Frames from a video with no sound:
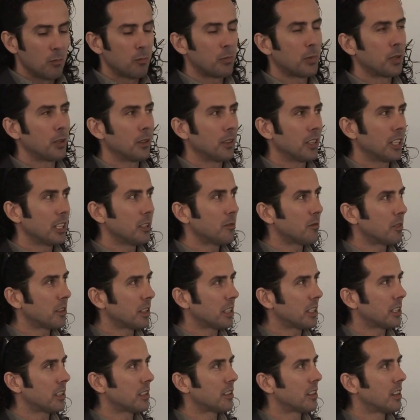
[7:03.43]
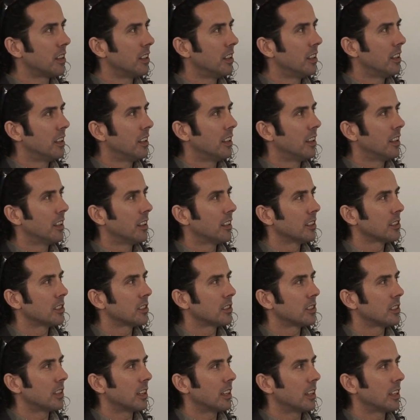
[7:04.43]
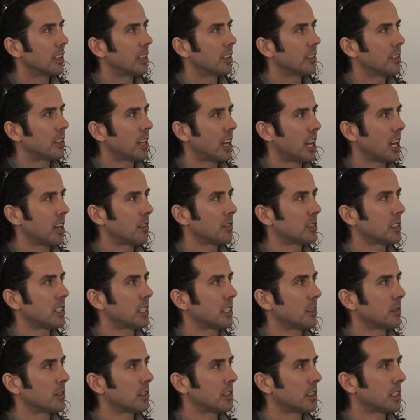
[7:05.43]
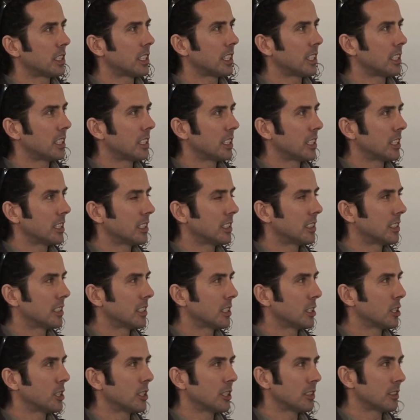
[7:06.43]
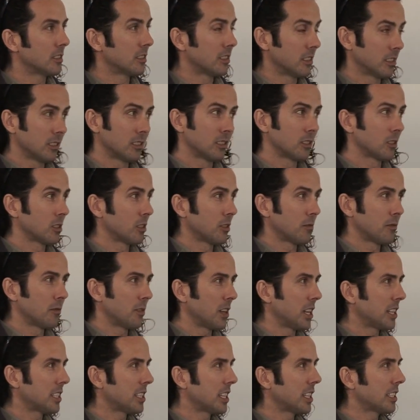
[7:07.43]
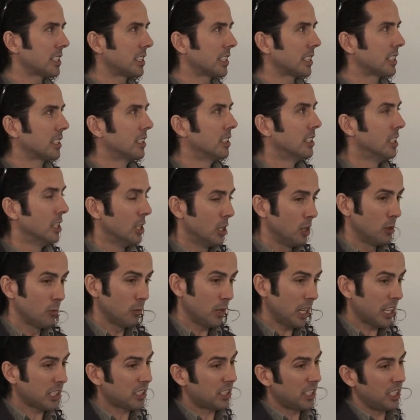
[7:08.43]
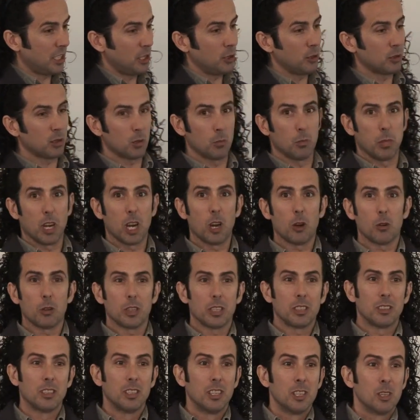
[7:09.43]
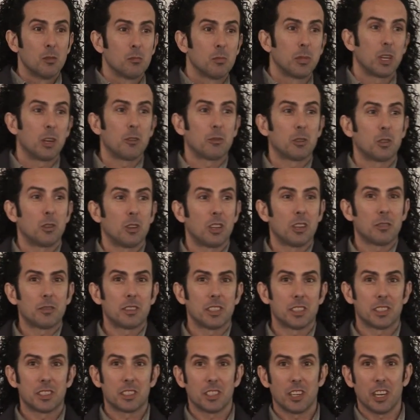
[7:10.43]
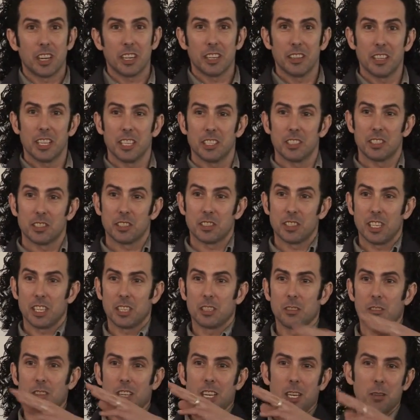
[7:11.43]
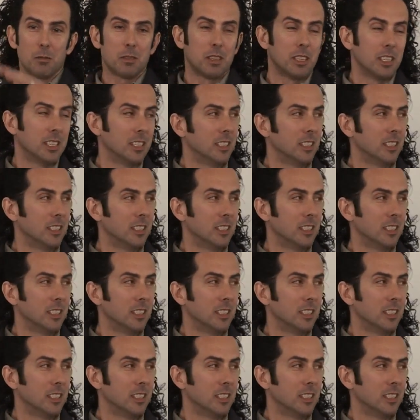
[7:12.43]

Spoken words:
Purely for the harvesting of the seed, it's fantastic. We actually use a blower, blow it all off to the side, and then just suck it all up.